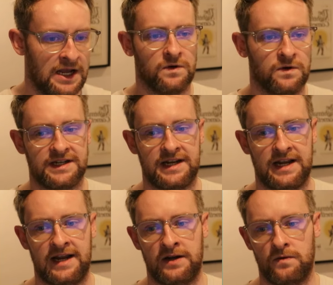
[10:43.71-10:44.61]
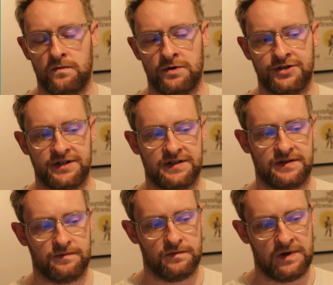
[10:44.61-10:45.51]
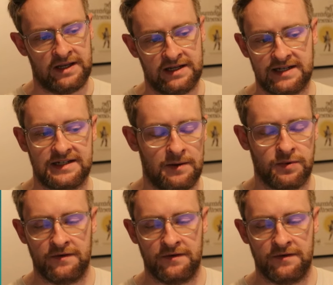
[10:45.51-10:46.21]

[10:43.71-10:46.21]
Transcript: Once again, in this example,